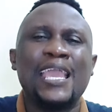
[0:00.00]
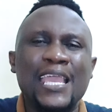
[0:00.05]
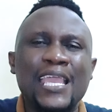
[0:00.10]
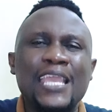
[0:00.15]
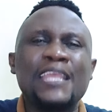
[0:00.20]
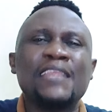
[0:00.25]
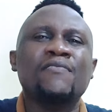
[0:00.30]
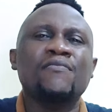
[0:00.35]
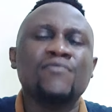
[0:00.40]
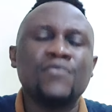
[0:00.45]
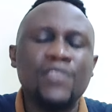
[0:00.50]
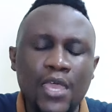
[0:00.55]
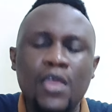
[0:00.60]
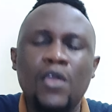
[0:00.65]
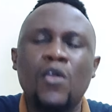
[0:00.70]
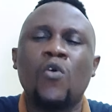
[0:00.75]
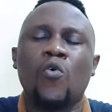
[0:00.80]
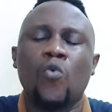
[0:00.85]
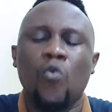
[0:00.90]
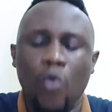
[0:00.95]
in
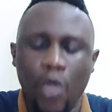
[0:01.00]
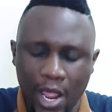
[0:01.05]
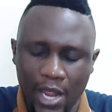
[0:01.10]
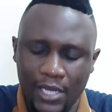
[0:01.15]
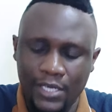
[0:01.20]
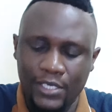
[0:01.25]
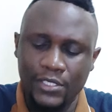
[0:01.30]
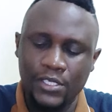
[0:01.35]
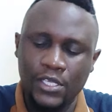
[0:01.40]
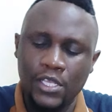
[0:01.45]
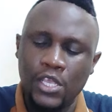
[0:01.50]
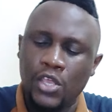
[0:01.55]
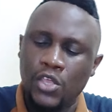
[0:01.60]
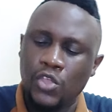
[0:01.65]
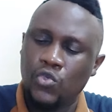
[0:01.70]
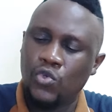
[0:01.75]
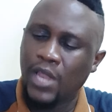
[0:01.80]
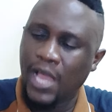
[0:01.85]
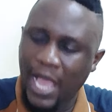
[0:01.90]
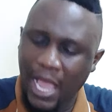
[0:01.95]
the world.
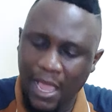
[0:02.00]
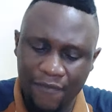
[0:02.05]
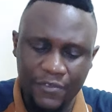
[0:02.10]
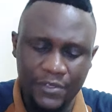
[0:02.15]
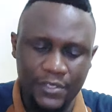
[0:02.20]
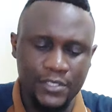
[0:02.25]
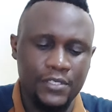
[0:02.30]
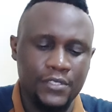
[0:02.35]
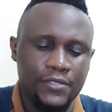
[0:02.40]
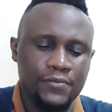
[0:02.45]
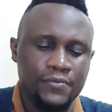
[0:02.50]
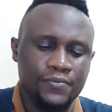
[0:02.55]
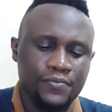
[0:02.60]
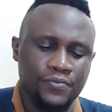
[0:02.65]
You'll have it.